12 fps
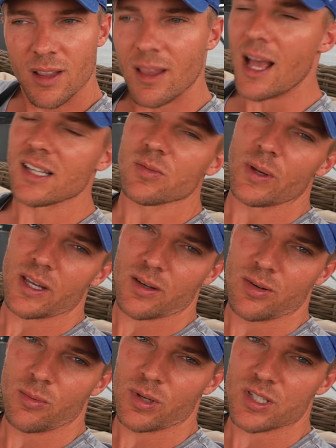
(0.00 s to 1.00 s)
Last week
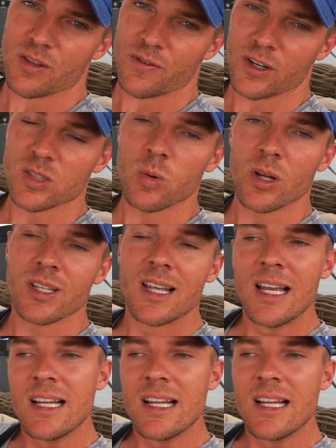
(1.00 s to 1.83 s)
was the first one.